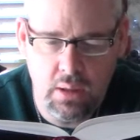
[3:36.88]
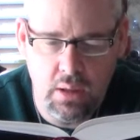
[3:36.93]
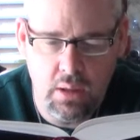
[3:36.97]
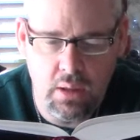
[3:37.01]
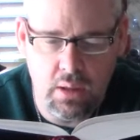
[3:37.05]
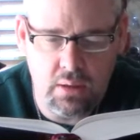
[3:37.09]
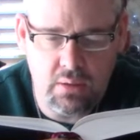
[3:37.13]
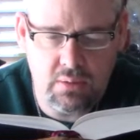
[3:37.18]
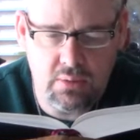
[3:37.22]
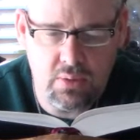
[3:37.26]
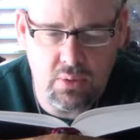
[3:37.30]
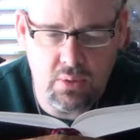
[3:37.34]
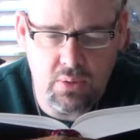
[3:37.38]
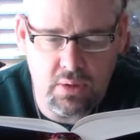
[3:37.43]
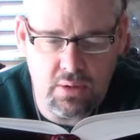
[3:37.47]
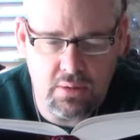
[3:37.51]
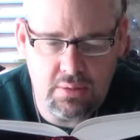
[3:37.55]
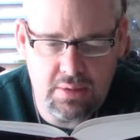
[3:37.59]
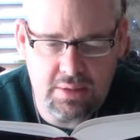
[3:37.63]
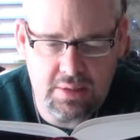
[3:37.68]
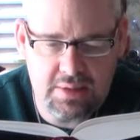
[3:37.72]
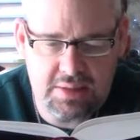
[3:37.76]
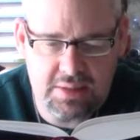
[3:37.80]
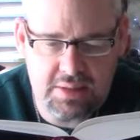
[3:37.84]
Although all
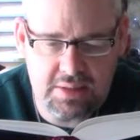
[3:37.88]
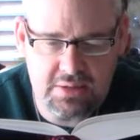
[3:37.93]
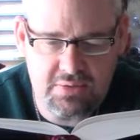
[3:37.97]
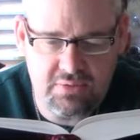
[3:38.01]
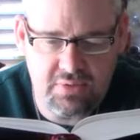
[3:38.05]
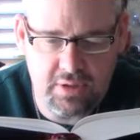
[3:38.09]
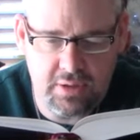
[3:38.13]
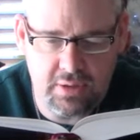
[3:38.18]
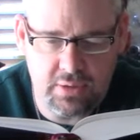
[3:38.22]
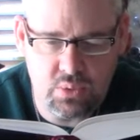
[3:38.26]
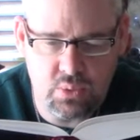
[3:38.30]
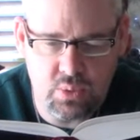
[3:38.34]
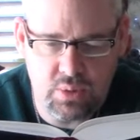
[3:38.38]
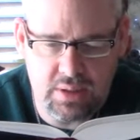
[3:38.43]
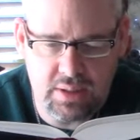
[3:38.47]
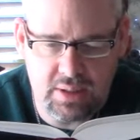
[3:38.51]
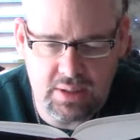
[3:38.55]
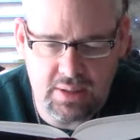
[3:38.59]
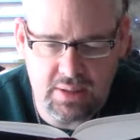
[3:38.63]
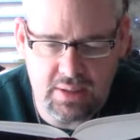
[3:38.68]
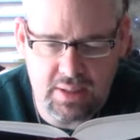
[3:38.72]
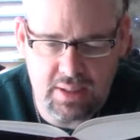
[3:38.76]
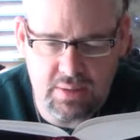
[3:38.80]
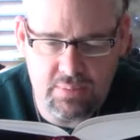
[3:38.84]
this is very weak in
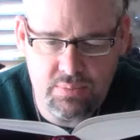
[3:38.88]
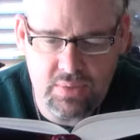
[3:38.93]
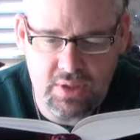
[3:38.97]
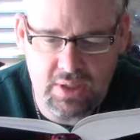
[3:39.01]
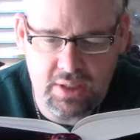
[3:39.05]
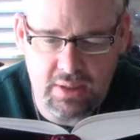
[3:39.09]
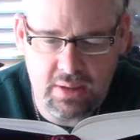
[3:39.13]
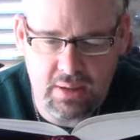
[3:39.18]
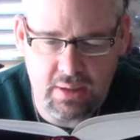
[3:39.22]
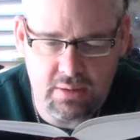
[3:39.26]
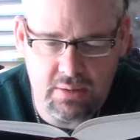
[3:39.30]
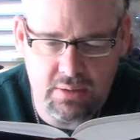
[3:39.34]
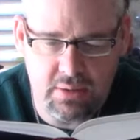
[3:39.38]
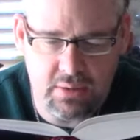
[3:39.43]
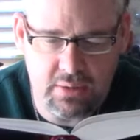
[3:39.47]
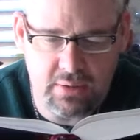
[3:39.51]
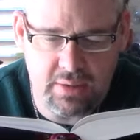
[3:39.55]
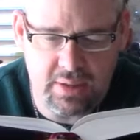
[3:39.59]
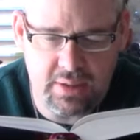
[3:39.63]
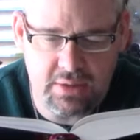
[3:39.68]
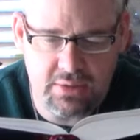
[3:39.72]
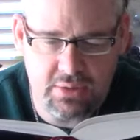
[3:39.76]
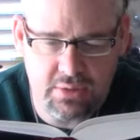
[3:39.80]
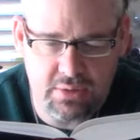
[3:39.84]
them, they hunger
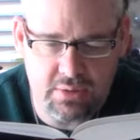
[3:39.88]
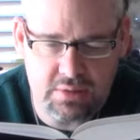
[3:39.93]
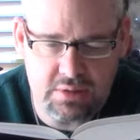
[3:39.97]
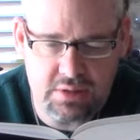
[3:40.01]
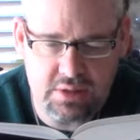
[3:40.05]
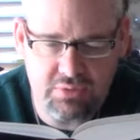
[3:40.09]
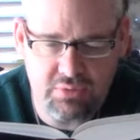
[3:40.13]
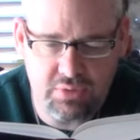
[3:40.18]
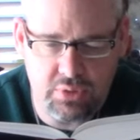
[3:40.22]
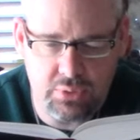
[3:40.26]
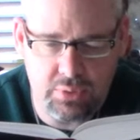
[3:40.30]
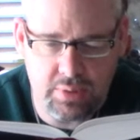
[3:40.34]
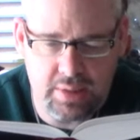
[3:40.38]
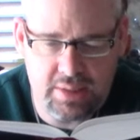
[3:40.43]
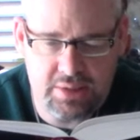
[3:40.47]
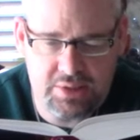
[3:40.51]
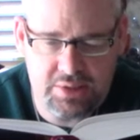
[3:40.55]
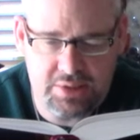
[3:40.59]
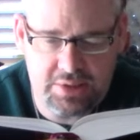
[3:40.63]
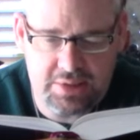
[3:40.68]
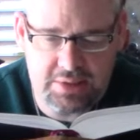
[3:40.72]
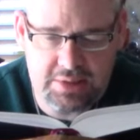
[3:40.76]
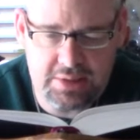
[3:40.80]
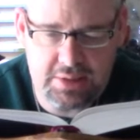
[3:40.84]
and thirst for
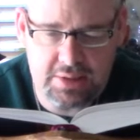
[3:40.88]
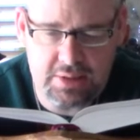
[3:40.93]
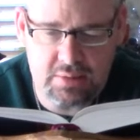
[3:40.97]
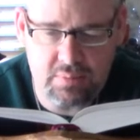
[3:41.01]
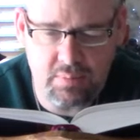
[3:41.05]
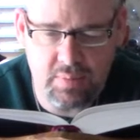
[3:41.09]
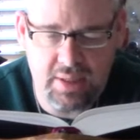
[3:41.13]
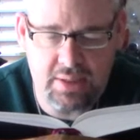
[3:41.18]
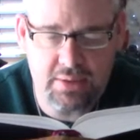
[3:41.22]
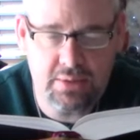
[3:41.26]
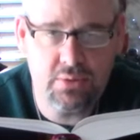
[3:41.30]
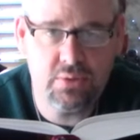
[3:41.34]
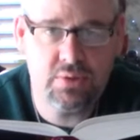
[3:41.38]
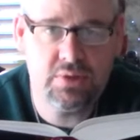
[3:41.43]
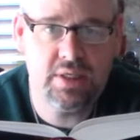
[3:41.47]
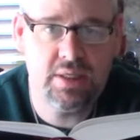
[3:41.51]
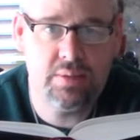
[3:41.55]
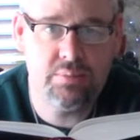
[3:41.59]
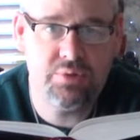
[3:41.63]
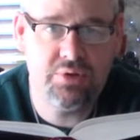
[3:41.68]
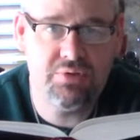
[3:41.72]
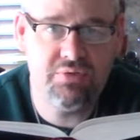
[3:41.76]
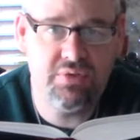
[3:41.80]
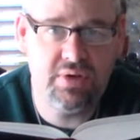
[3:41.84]
righteousness. Matthew
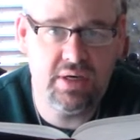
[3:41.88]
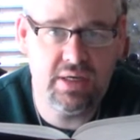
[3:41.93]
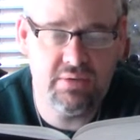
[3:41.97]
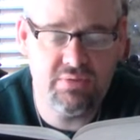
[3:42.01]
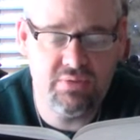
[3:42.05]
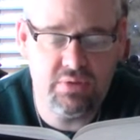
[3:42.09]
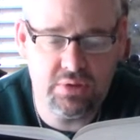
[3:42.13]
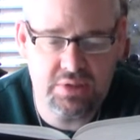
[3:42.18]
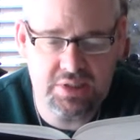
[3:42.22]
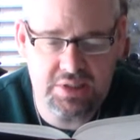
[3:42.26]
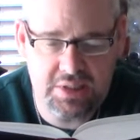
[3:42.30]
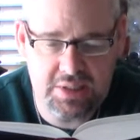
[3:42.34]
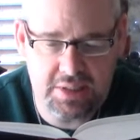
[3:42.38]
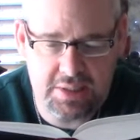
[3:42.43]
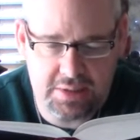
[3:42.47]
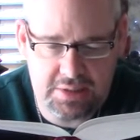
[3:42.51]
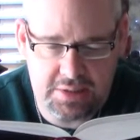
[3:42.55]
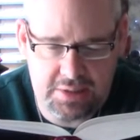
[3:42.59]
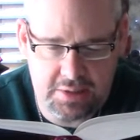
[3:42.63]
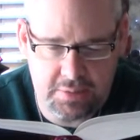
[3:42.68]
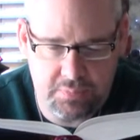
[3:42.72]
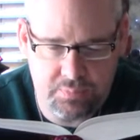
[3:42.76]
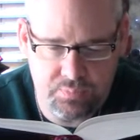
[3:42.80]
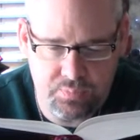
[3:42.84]
chapter 5 verse 6.